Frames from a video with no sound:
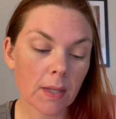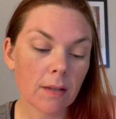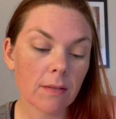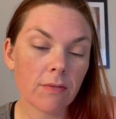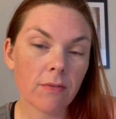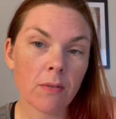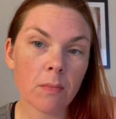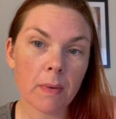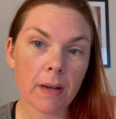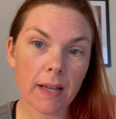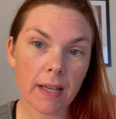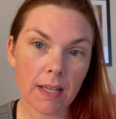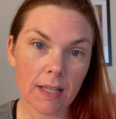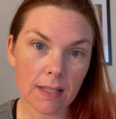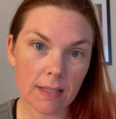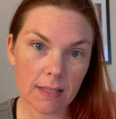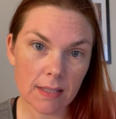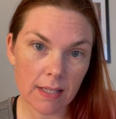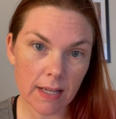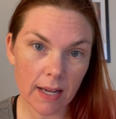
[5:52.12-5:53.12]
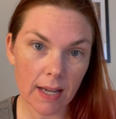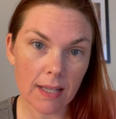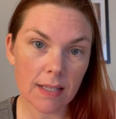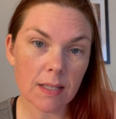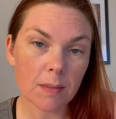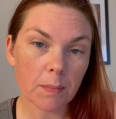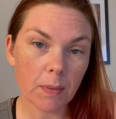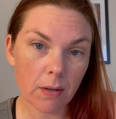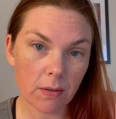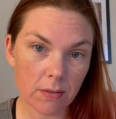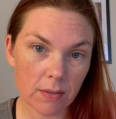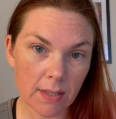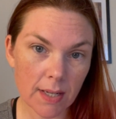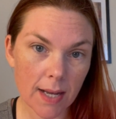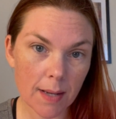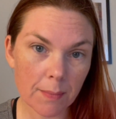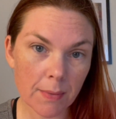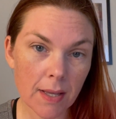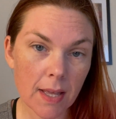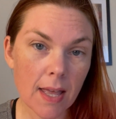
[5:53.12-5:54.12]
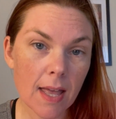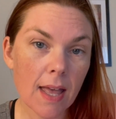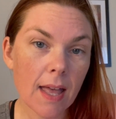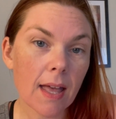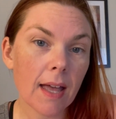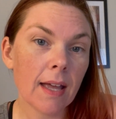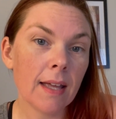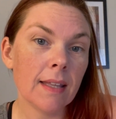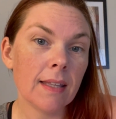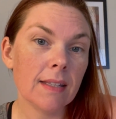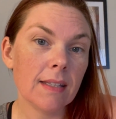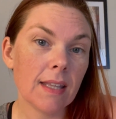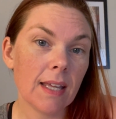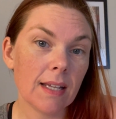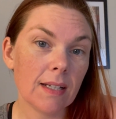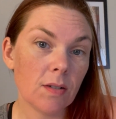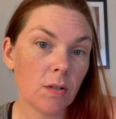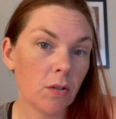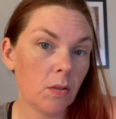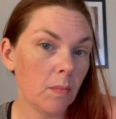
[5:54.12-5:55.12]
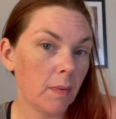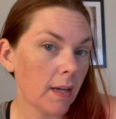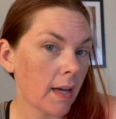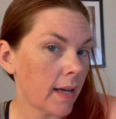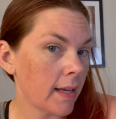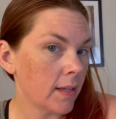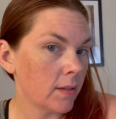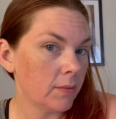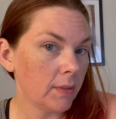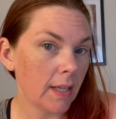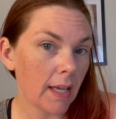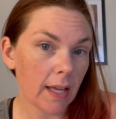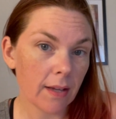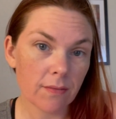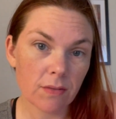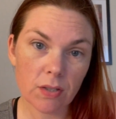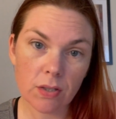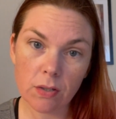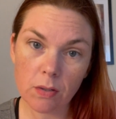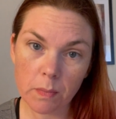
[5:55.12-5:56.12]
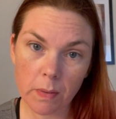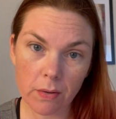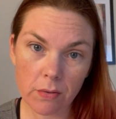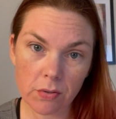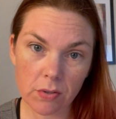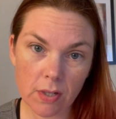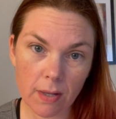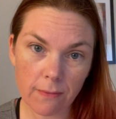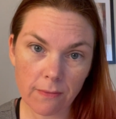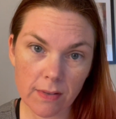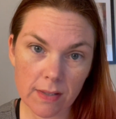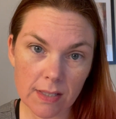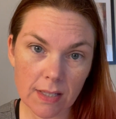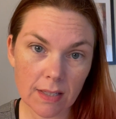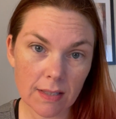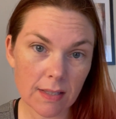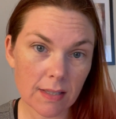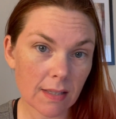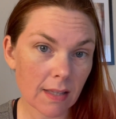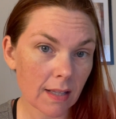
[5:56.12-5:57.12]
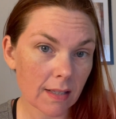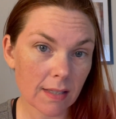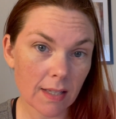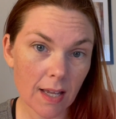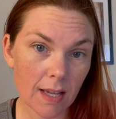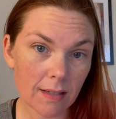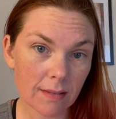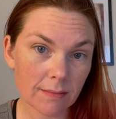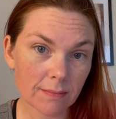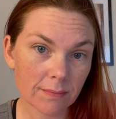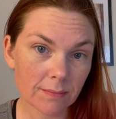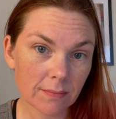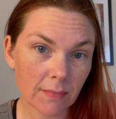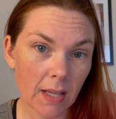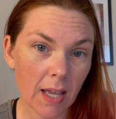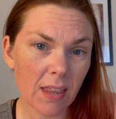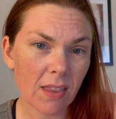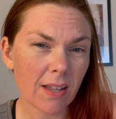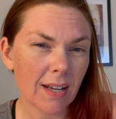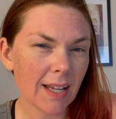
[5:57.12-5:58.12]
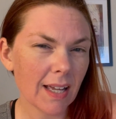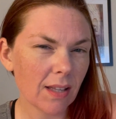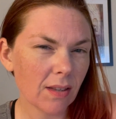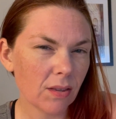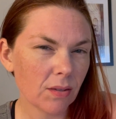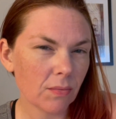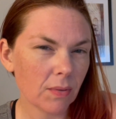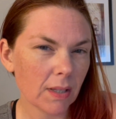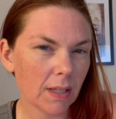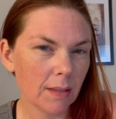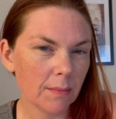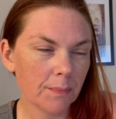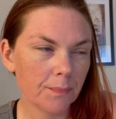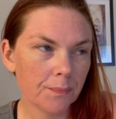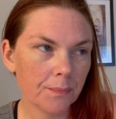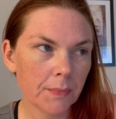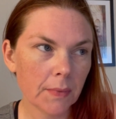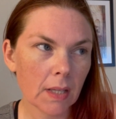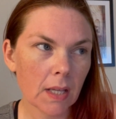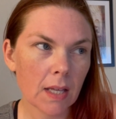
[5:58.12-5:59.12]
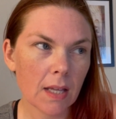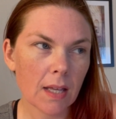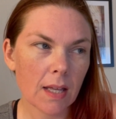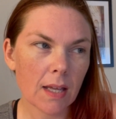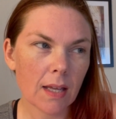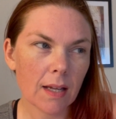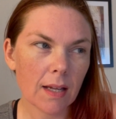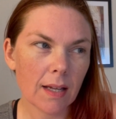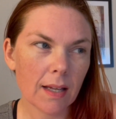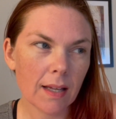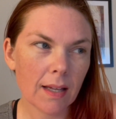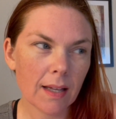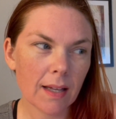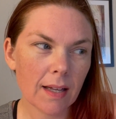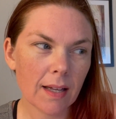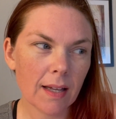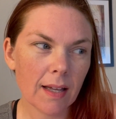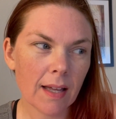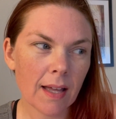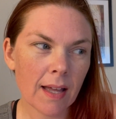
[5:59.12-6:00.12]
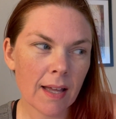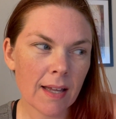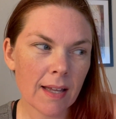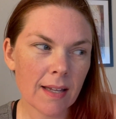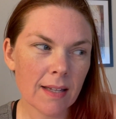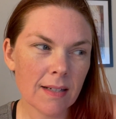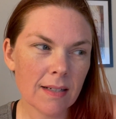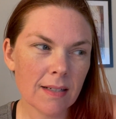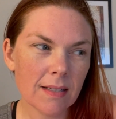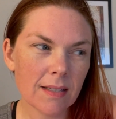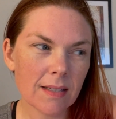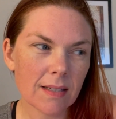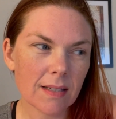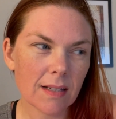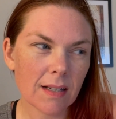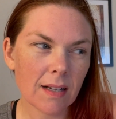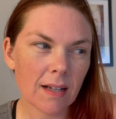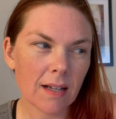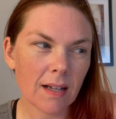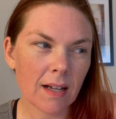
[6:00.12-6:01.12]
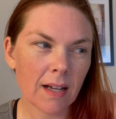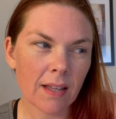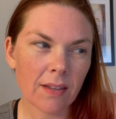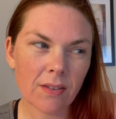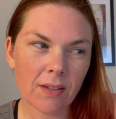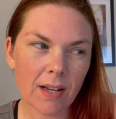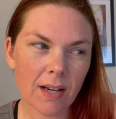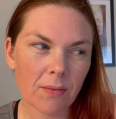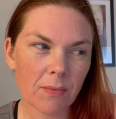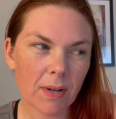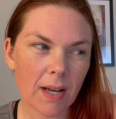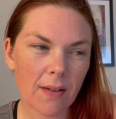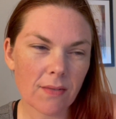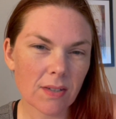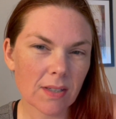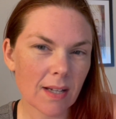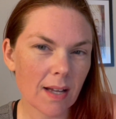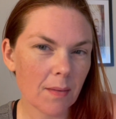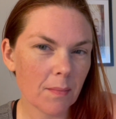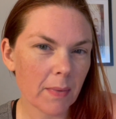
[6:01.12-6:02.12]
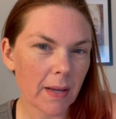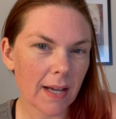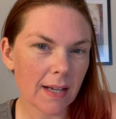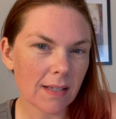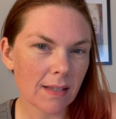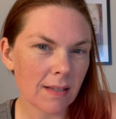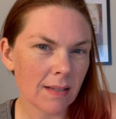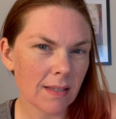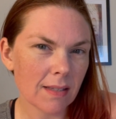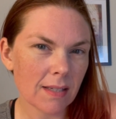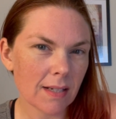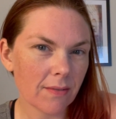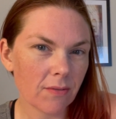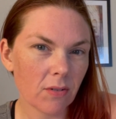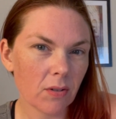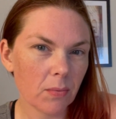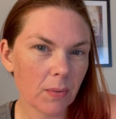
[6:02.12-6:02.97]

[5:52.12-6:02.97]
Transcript: for my second post-op. And they told me I only have two post-op visits. That's it. I thought I had three. And I thought I would have to come back several